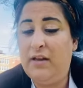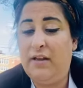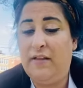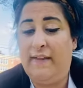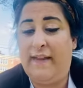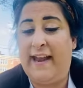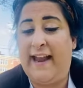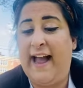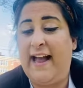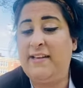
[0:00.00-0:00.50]

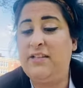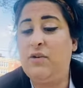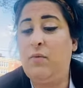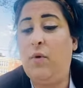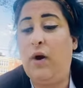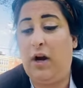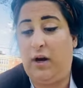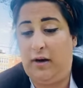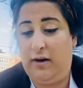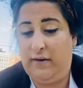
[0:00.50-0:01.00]
They got to
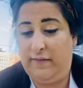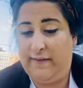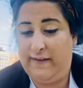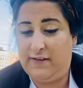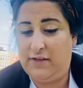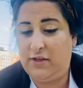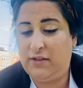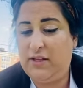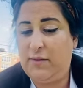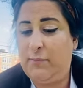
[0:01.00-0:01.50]
work. They
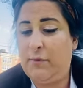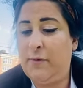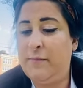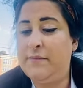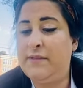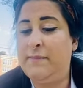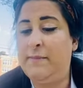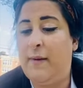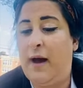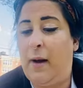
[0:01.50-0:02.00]
took the brooms
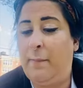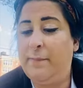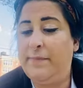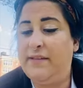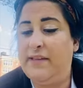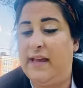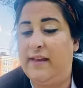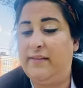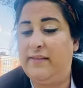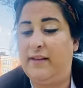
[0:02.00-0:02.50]
and mops
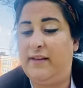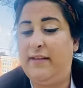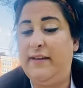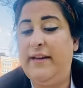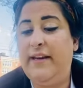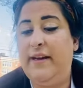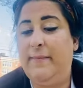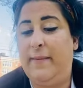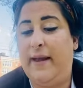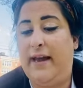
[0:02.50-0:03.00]
that the
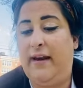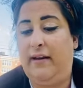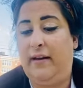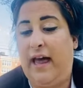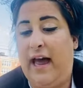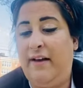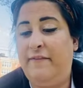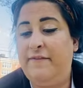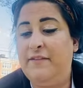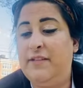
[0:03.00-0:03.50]
cleaning man
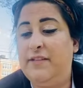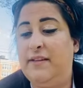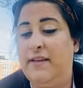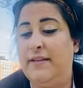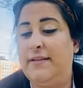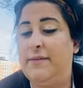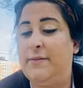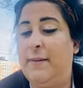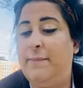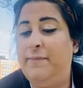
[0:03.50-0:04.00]
left. They
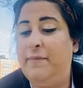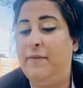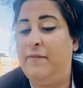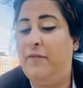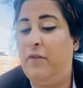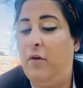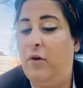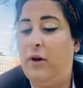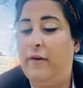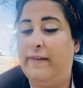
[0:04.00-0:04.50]
swept the
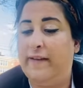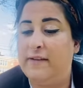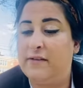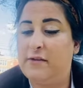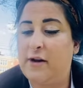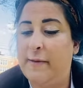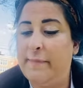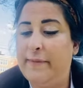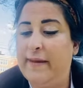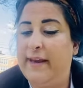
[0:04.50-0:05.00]
floor, they
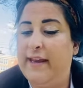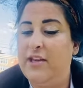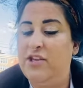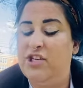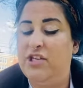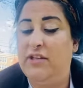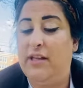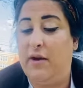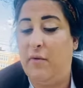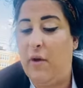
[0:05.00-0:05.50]
scrubbed the
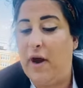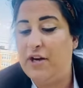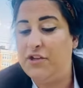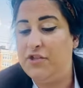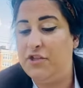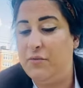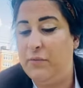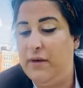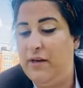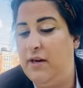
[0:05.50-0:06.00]
kitchen, they washed
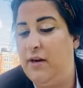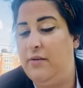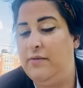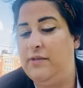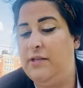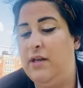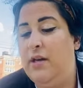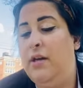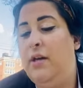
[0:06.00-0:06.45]
the windows.